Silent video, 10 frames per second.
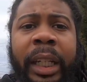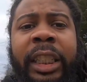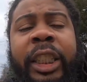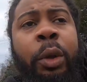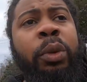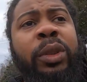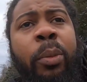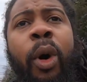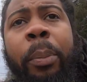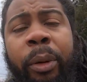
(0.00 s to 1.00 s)
She was
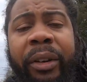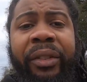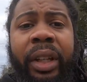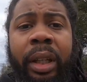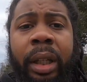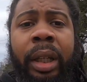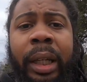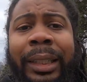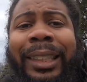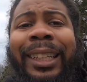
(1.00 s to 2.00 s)
more privy
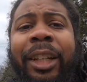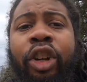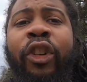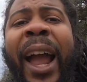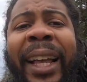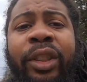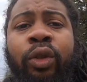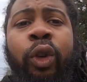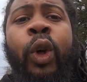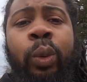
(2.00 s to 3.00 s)
to the
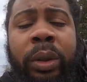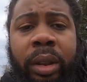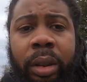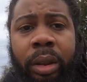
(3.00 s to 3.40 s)
grassroots,